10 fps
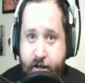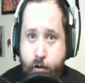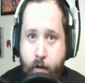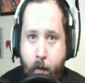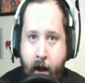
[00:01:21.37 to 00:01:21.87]

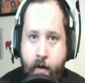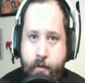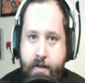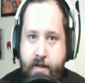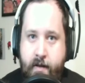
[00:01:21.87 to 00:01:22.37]
you
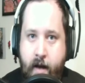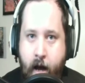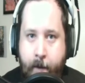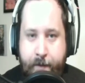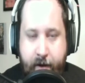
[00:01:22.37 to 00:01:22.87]
around,
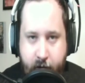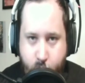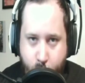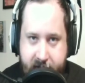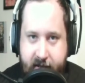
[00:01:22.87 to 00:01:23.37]
different
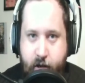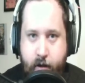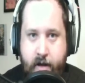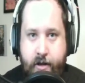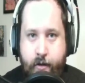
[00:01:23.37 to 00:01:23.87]
quests that you
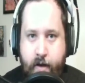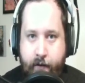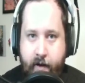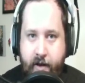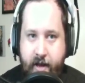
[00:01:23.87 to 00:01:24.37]
can do,
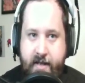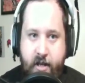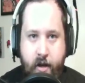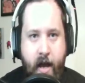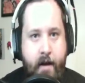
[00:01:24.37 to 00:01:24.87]
different things that you can kind of